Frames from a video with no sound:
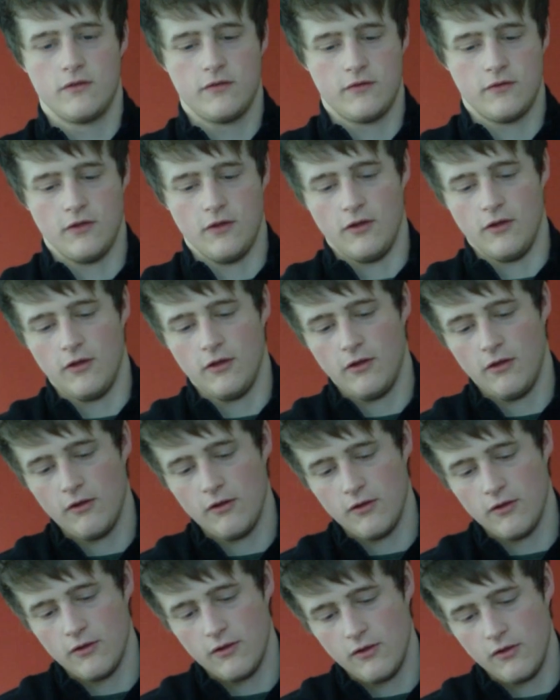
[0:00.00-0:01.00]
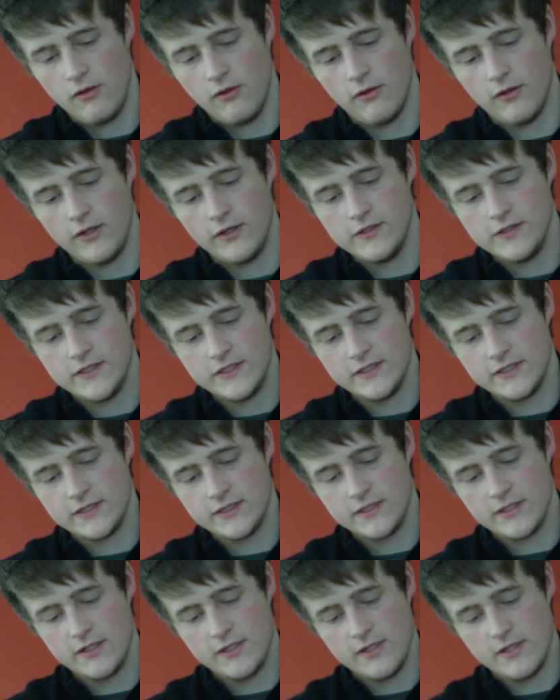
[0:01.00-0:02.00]
So all it is,
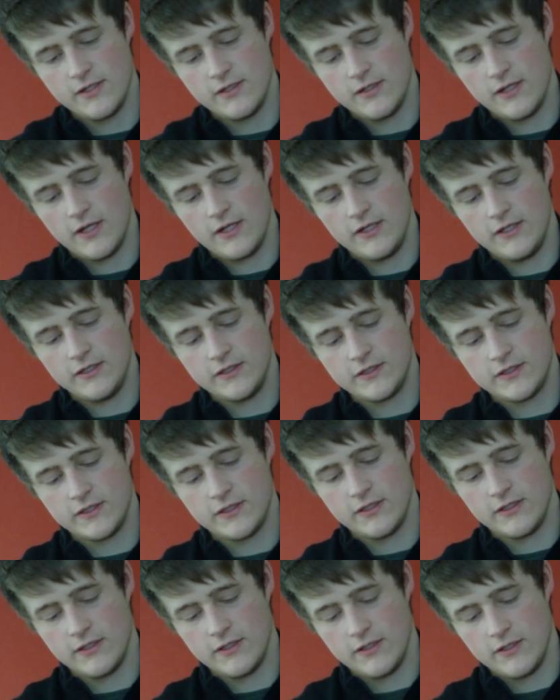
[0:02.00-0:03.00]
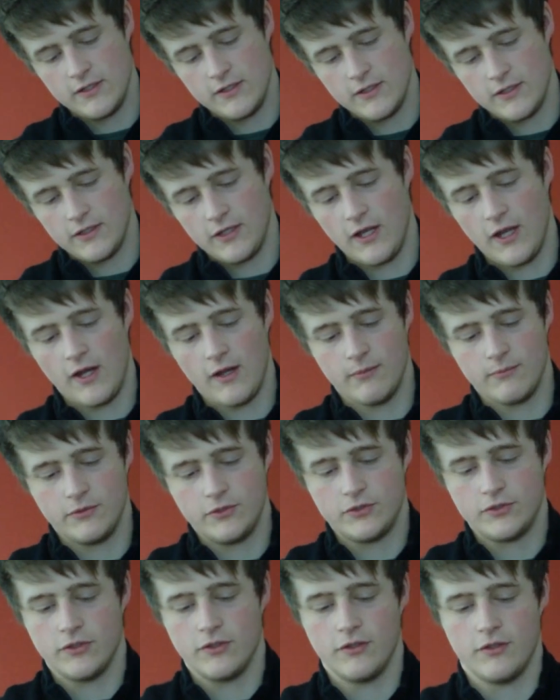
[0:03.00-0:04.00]
it's nice calm
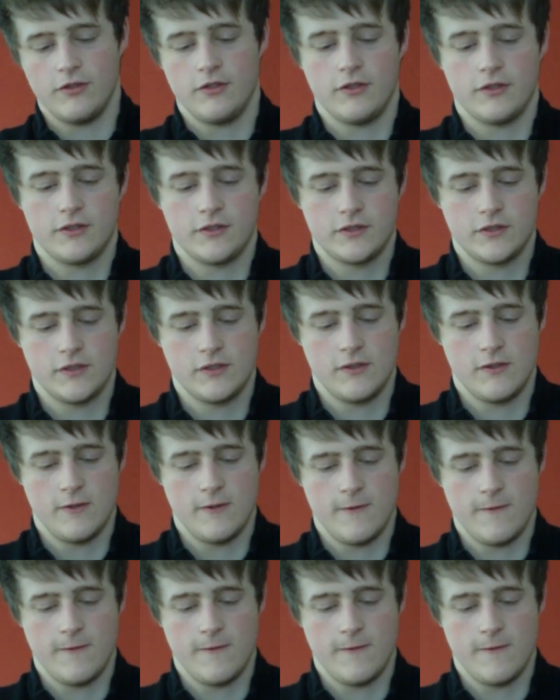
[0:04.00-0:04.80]
strokes,